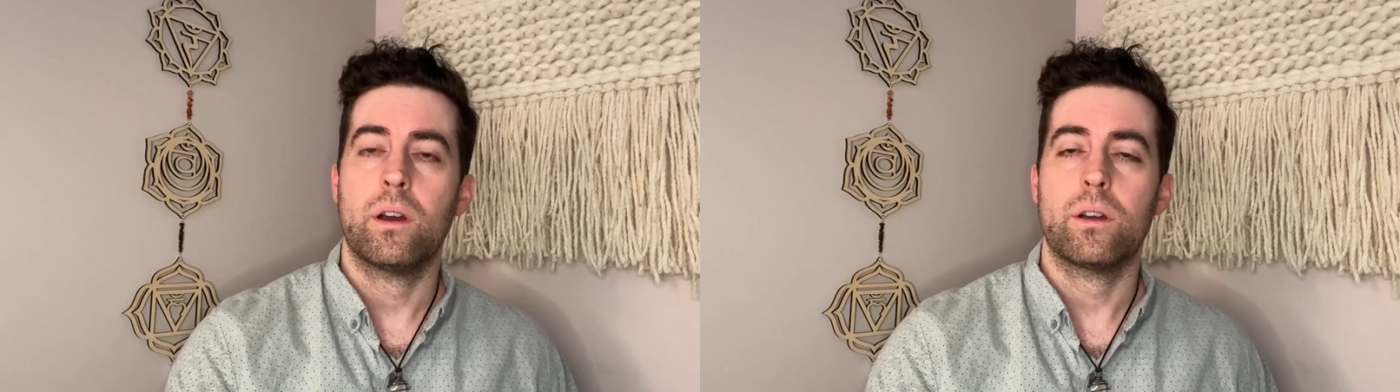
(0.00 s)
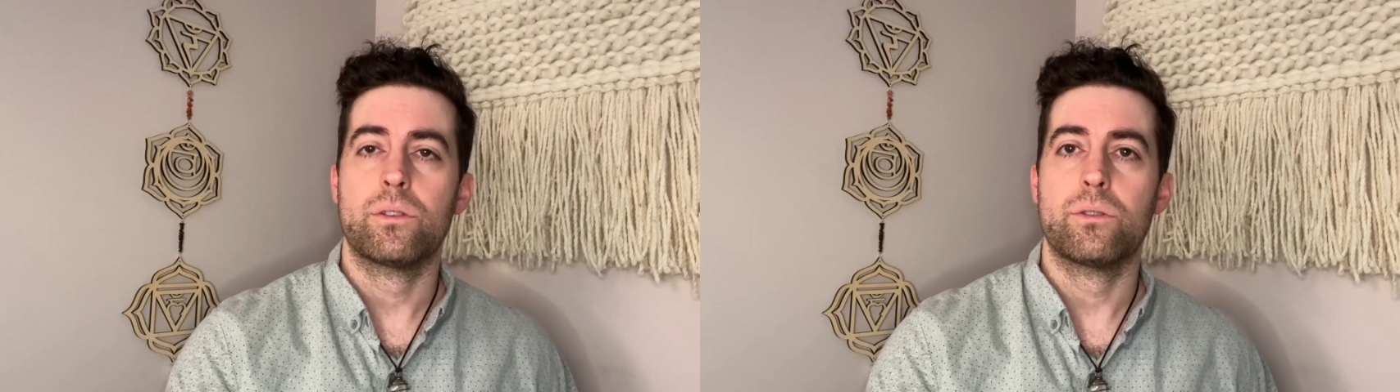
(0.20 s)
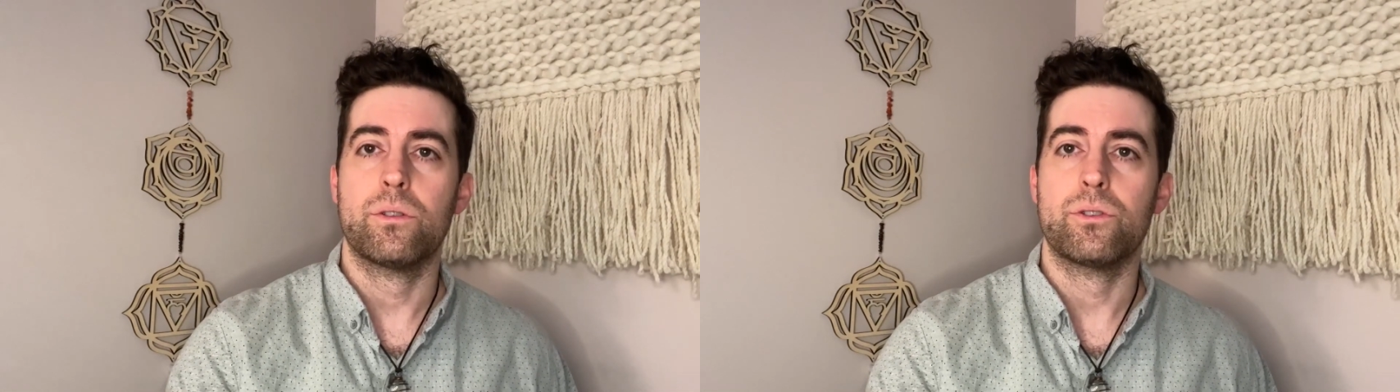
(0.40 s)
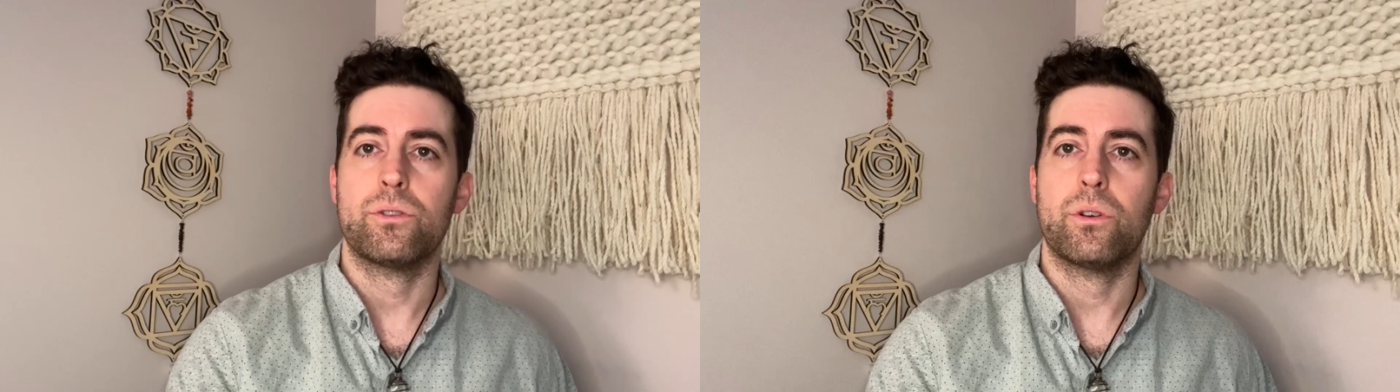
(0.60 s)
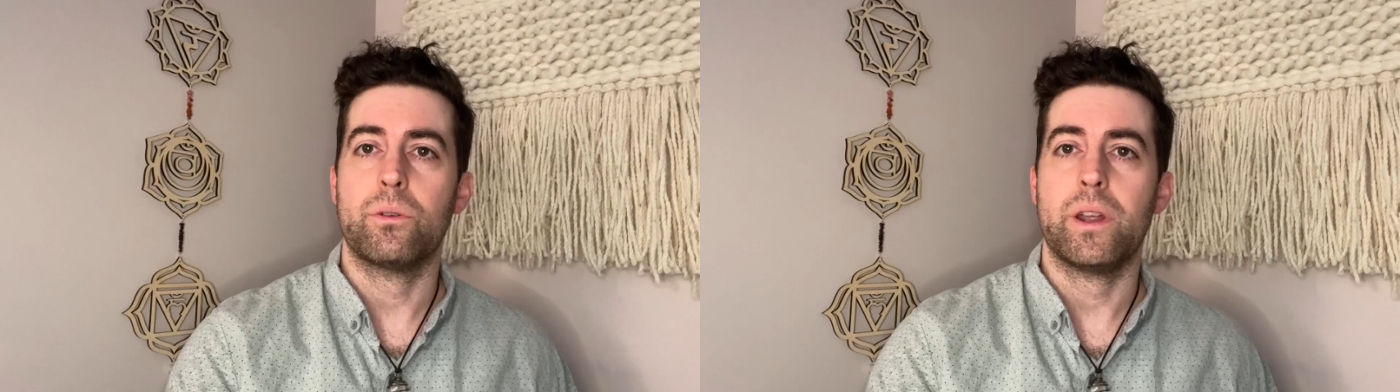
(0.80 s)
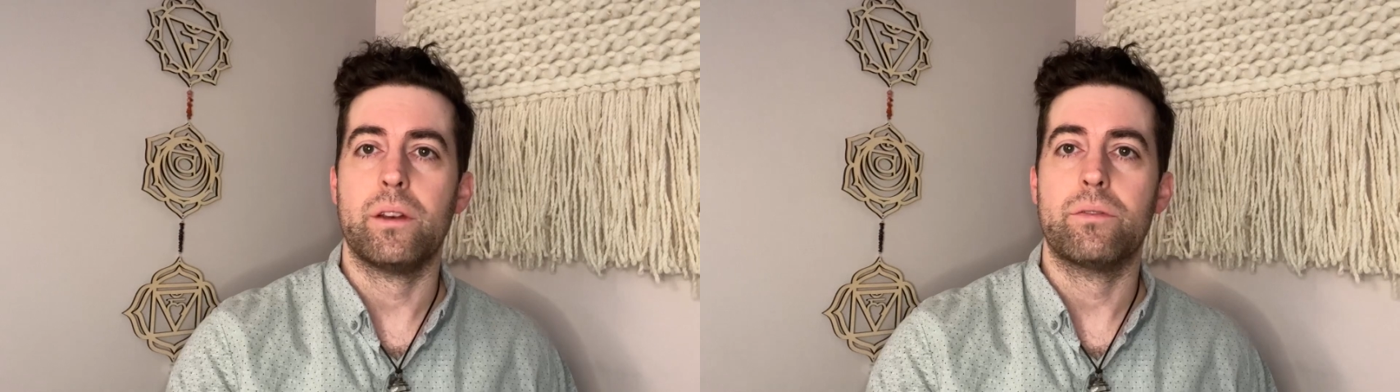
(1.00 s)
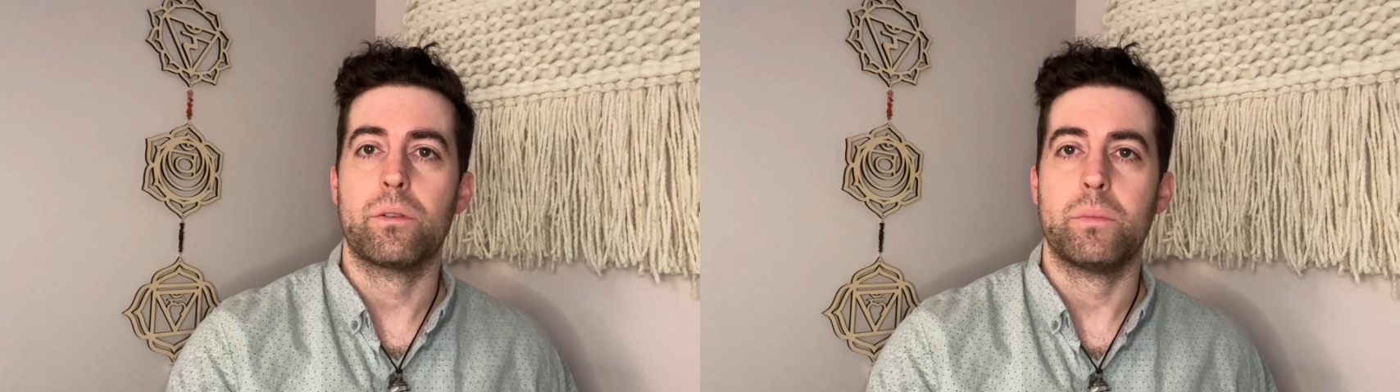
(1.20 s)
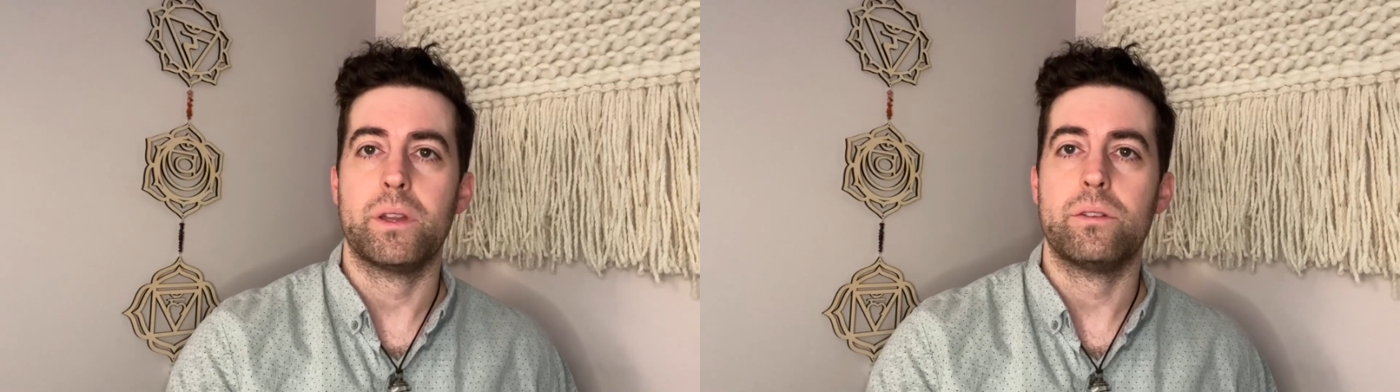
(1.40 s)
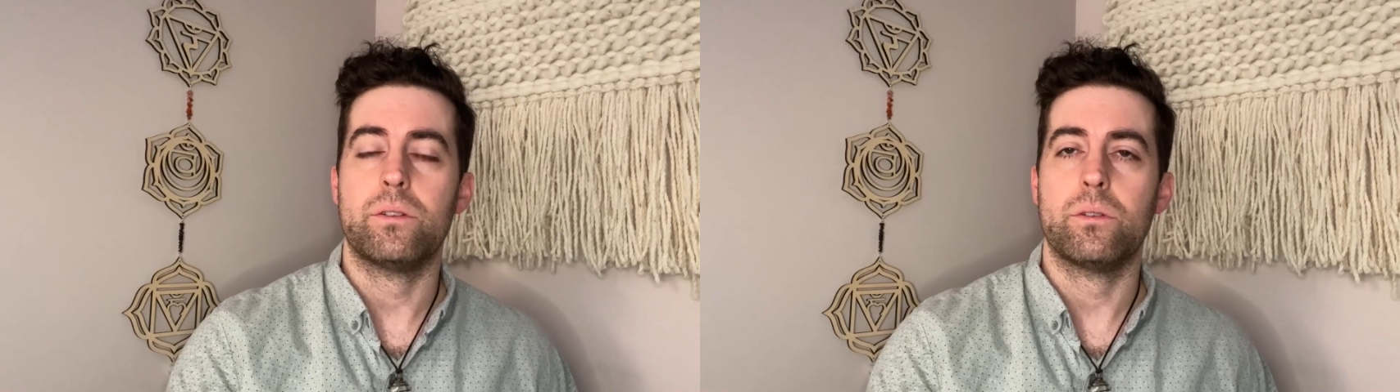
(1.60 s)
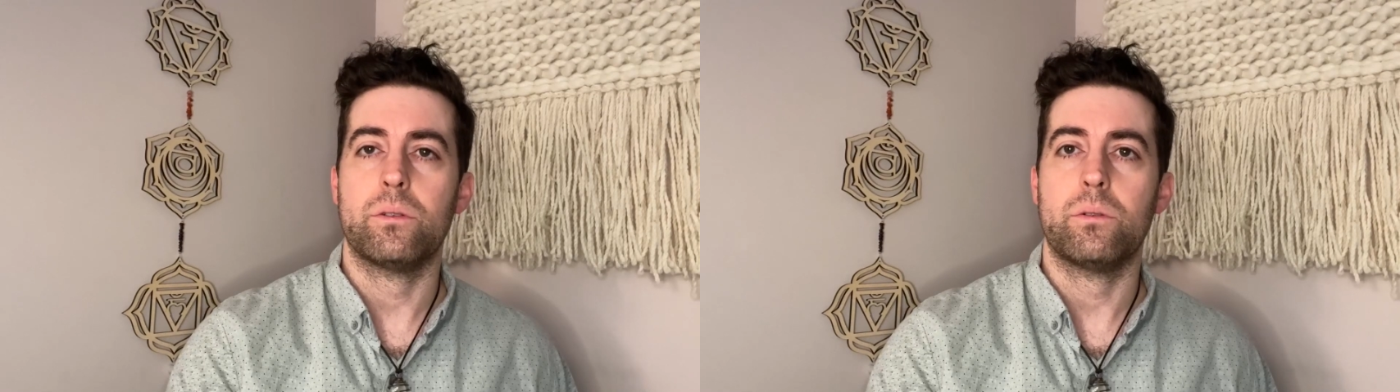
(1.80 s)
so there's no need for me
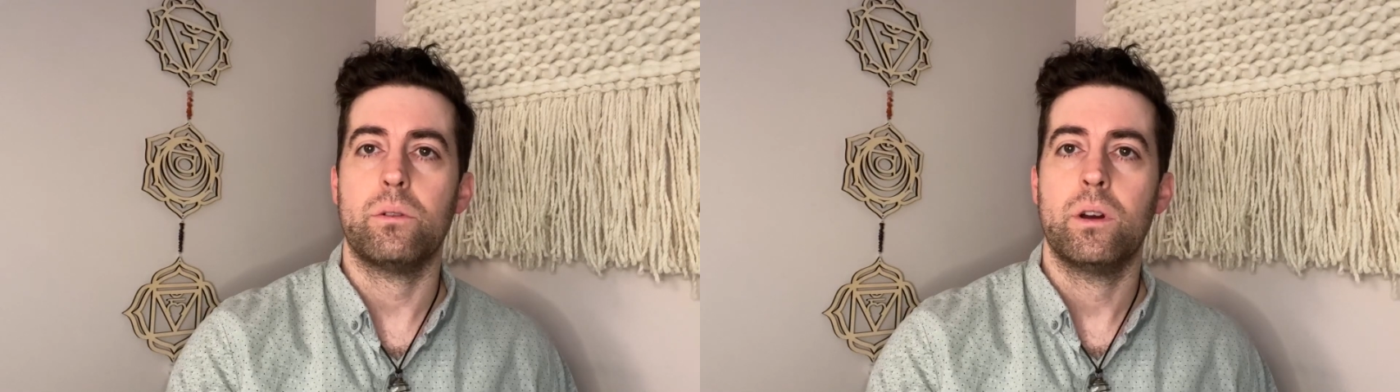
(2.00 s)
to